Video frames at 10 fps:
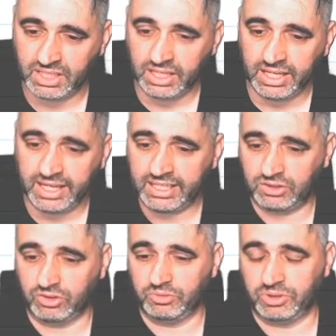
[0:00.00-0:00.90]
And lo and
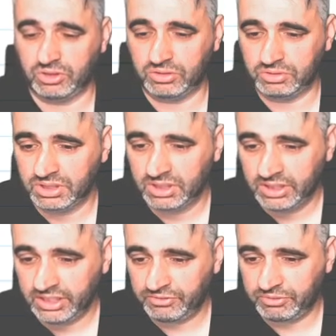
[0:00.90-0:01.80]
behold,
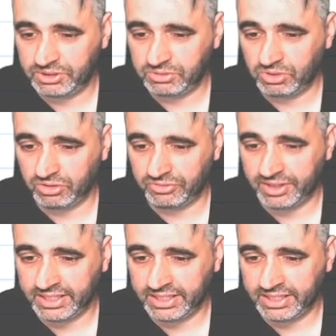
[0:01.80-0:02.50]
if we do all of that,